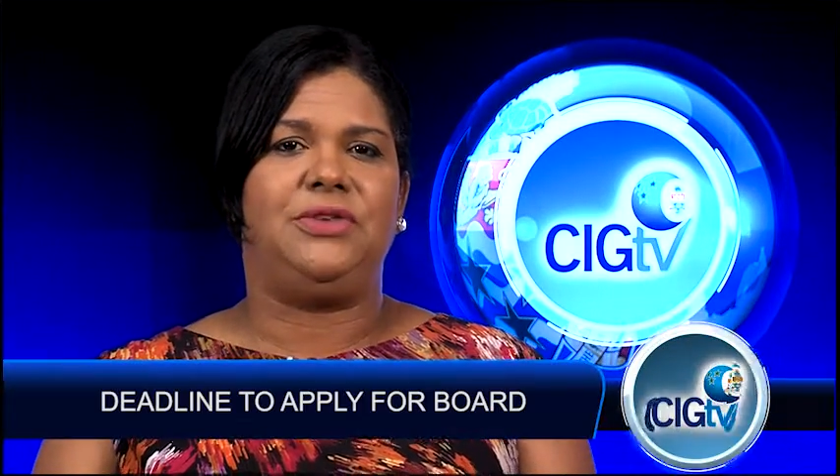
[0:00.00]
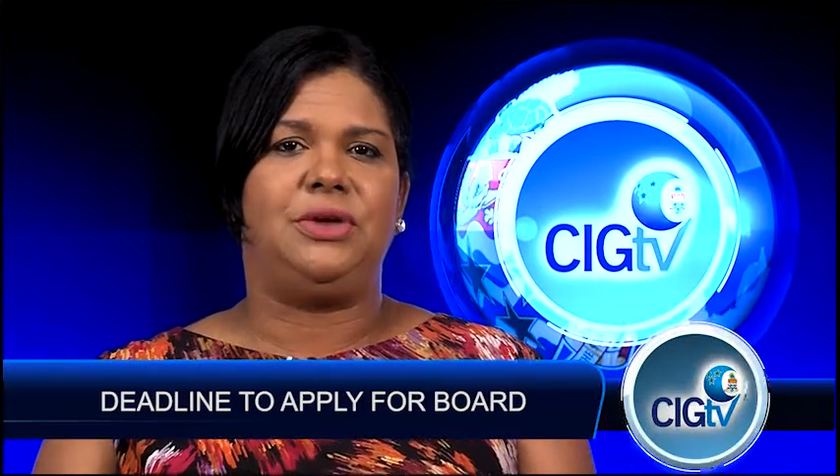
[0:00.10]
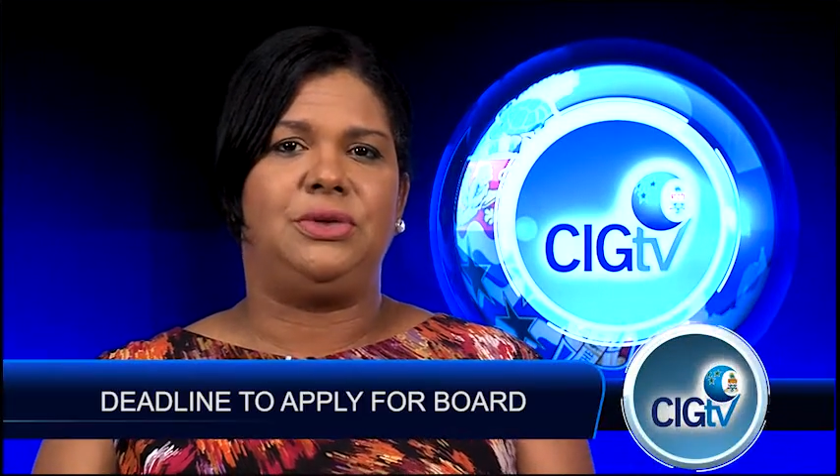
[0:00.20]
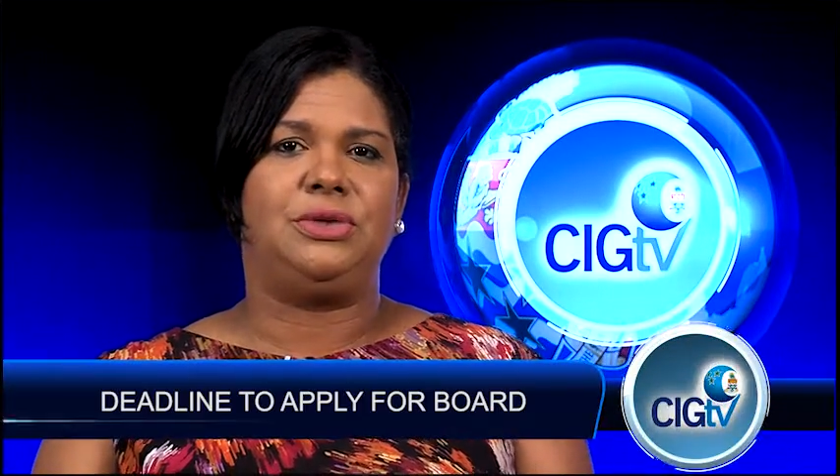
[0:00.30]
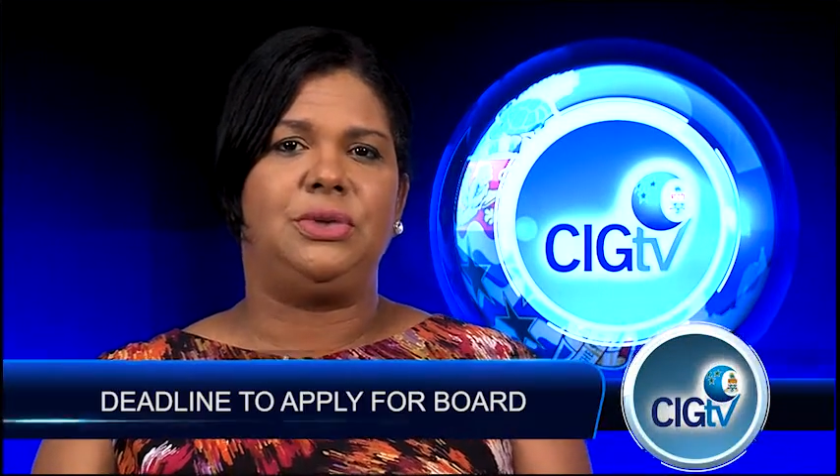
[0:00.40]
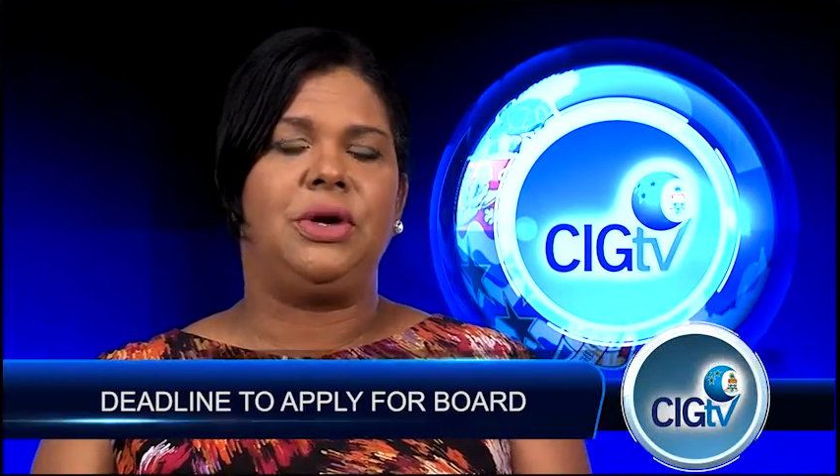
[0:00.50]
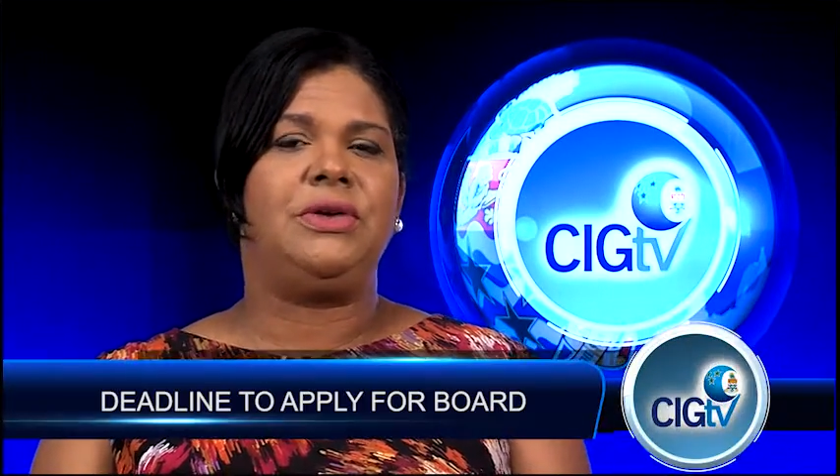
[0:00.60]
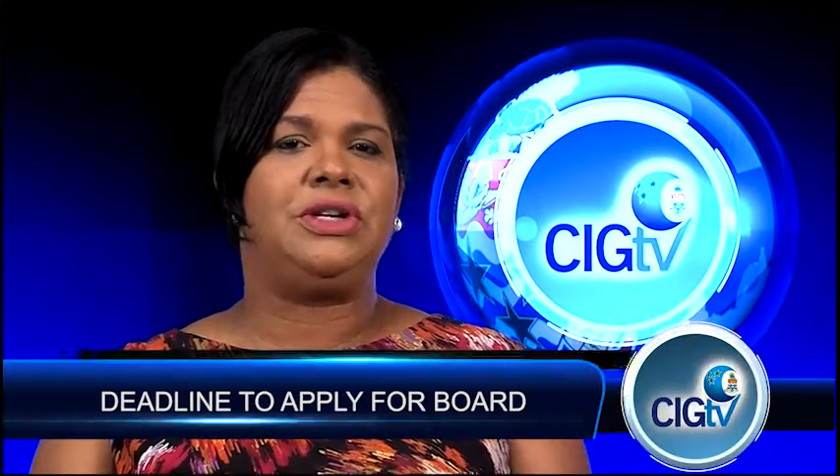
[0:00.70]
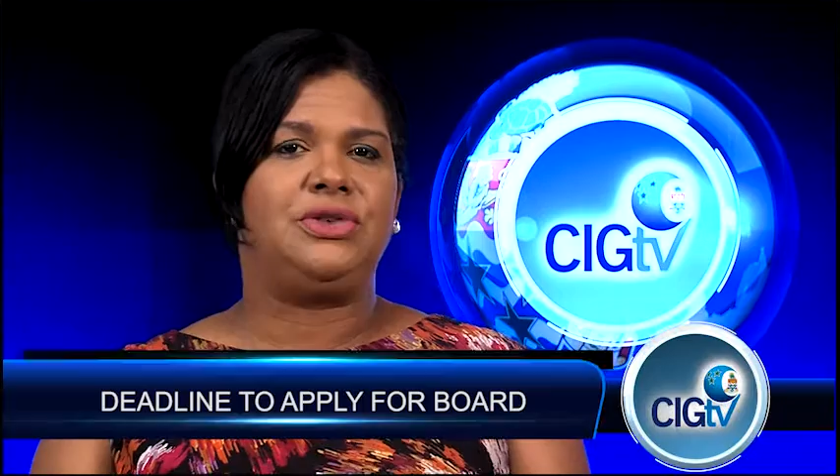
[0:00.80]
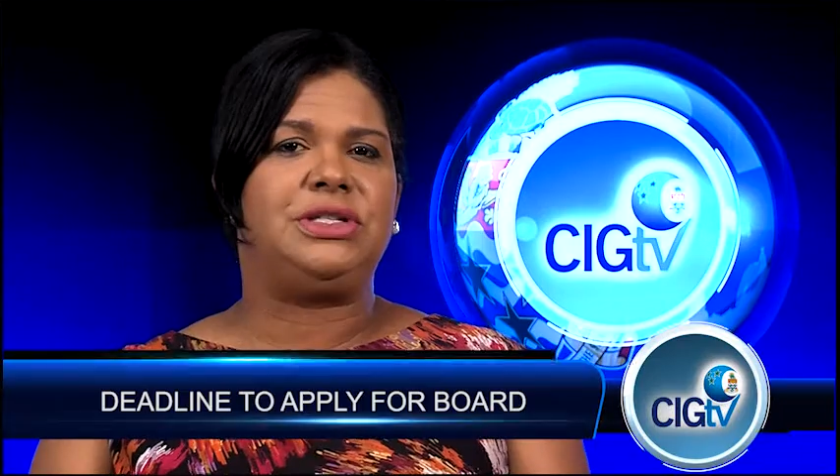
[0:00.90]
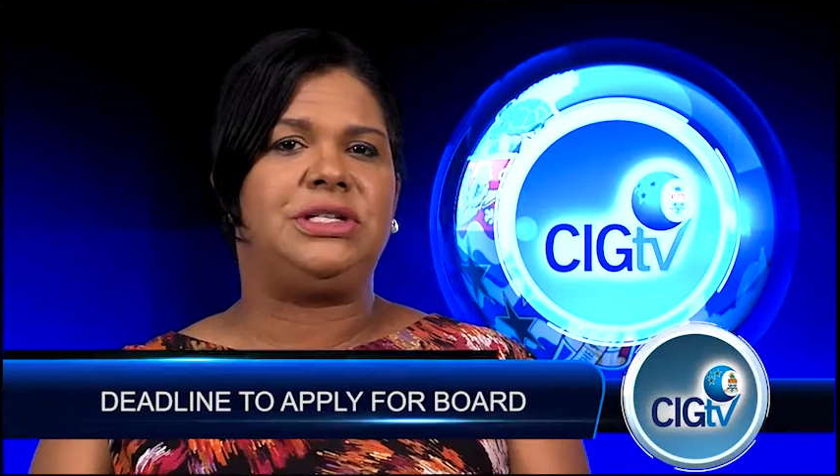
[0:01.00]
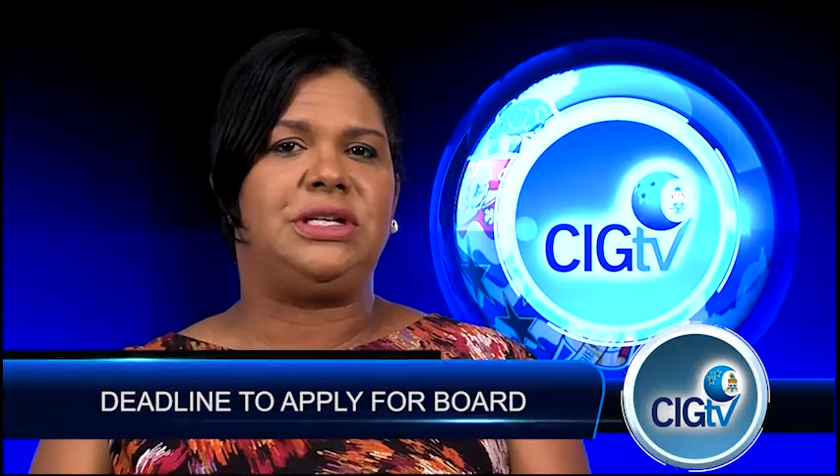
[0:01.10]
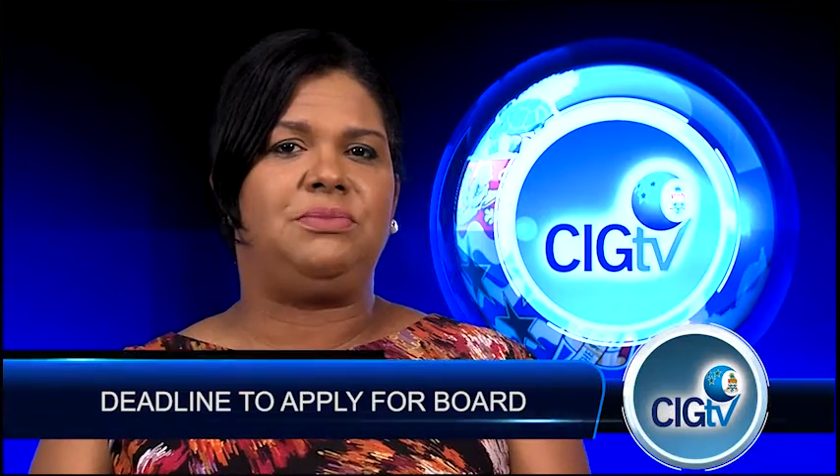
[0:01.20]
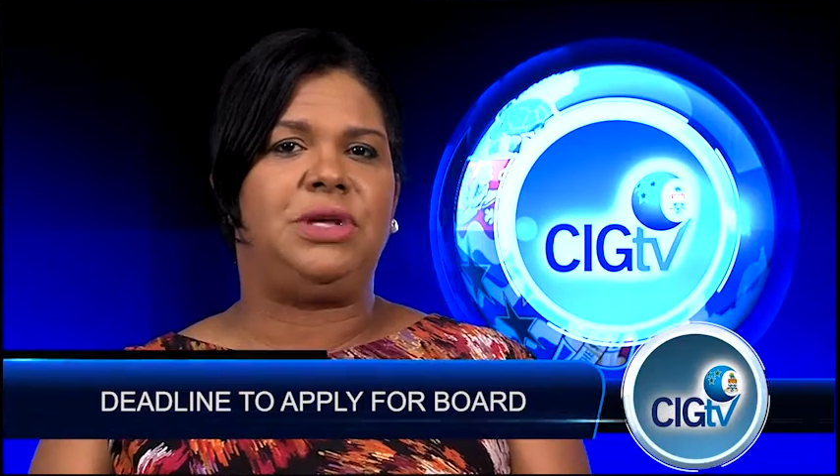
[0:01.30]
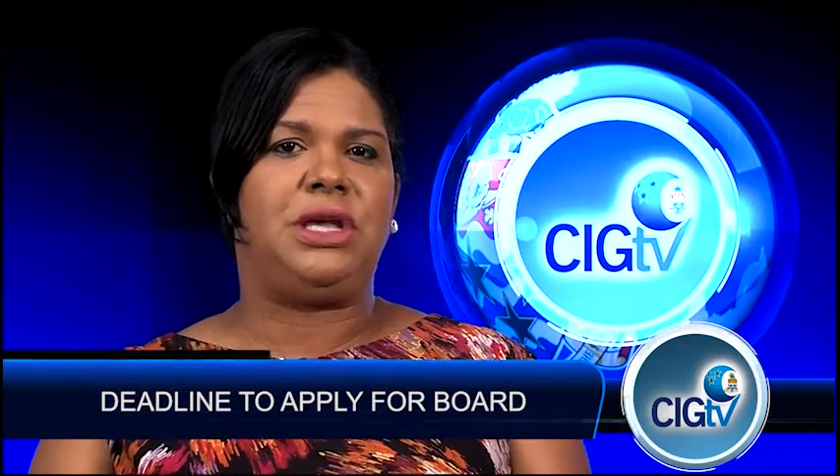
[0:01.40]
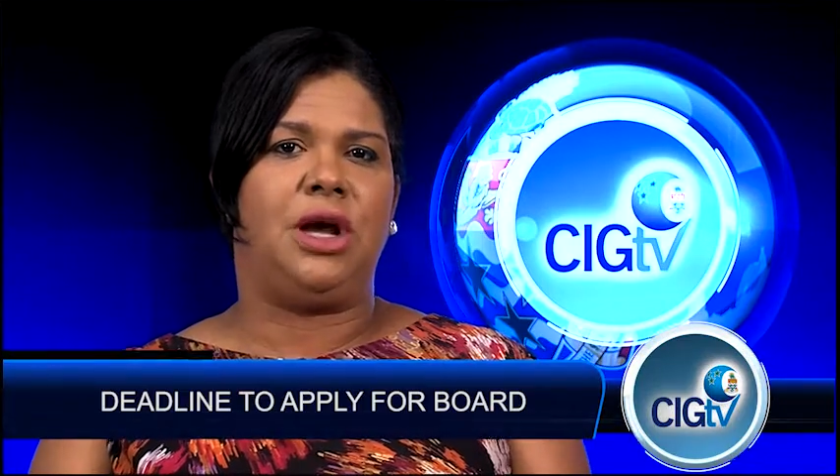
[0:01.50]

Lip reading: those who are interested in being